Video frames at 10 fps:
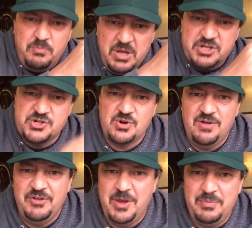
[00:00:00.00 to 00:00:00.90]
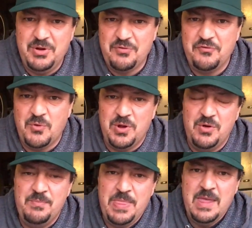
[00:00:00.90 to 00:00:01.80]
a picture of it up here for
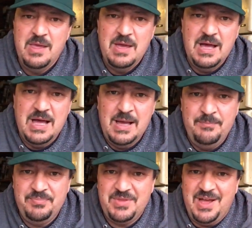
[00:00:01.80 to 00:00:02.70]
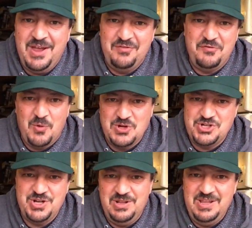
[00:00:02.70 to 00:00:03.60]
you. Um, I
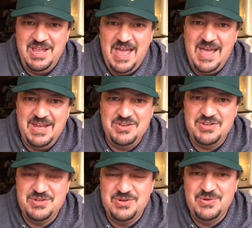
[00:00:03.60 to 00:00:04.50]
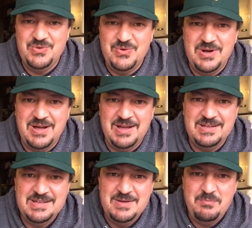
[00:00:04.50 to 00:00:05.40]
unfortunately had to uh,
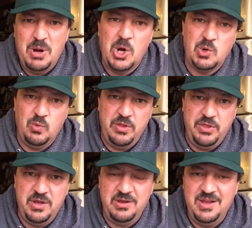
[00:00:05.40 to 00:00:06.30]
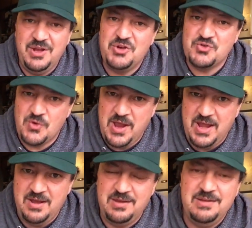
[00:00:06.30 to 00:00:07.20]
part with it in a
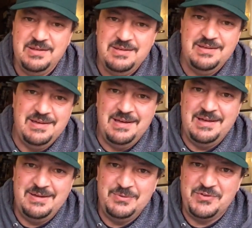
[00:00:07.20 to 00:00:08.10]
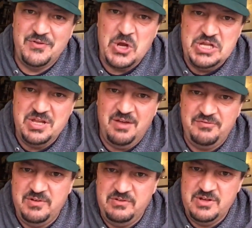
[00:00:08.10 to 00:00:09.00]
trade. Uh, it was a very
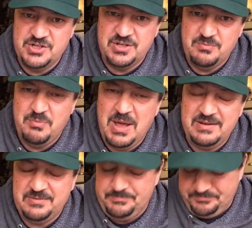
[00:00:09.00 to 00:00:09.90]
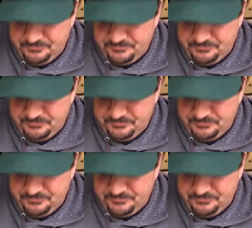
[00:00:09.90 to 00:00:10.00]
tough decision, but